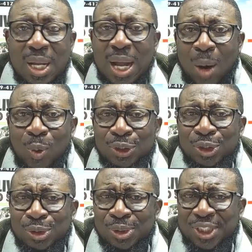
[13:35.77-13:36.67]
I want
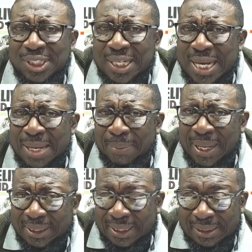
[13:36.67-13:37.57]
you to think
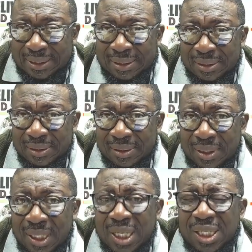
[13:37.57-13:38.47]
about this.
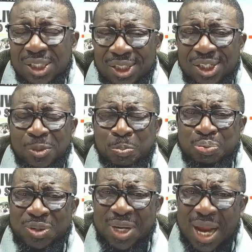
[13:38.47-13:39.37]
She's
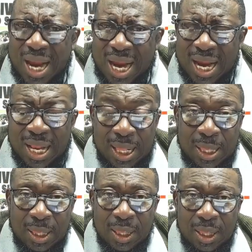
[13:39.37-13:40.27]
praying
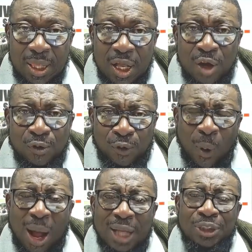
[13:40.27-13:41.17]

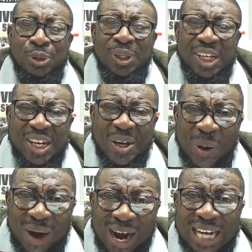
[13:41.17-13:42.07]
for her to lure
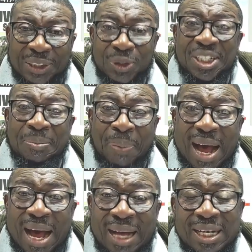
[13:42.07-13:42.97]
her to
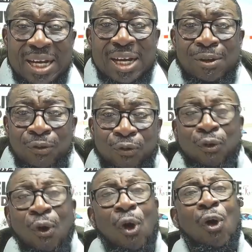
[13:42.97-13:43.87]
depart
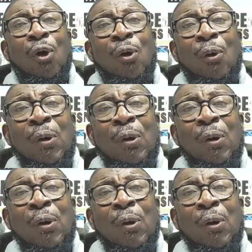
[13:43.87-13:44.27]
for